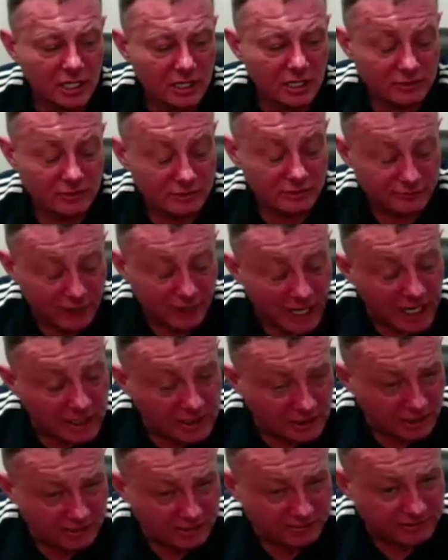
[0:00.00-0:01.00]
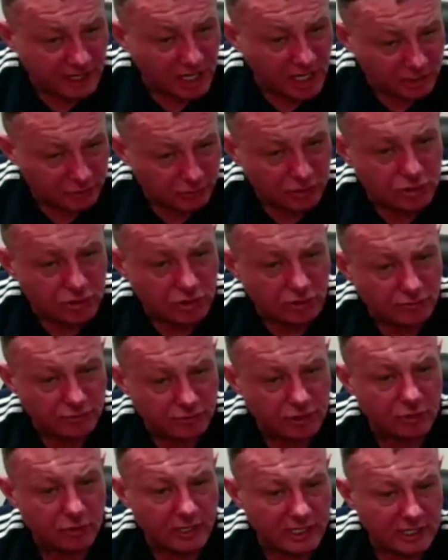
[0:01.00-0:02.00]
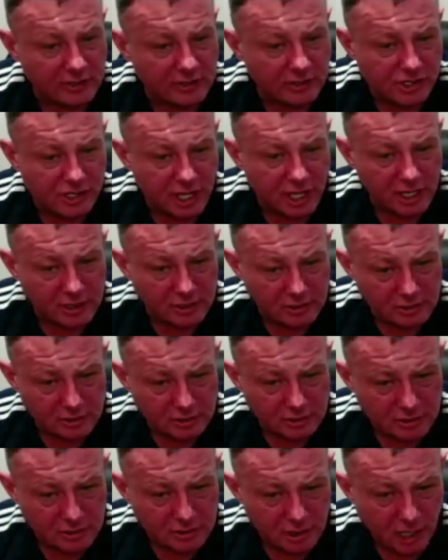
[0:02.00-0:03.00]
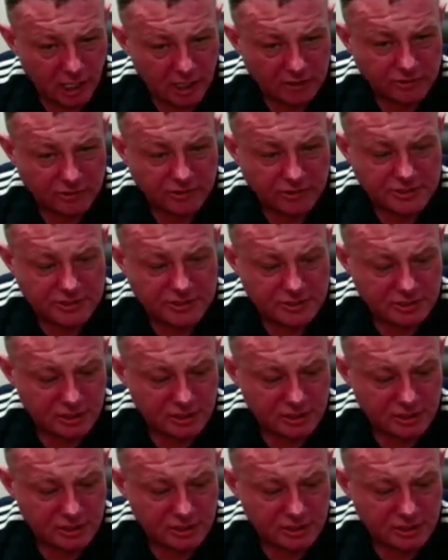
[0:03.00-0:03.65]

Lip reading: They finally started a recovery wing in the jail, and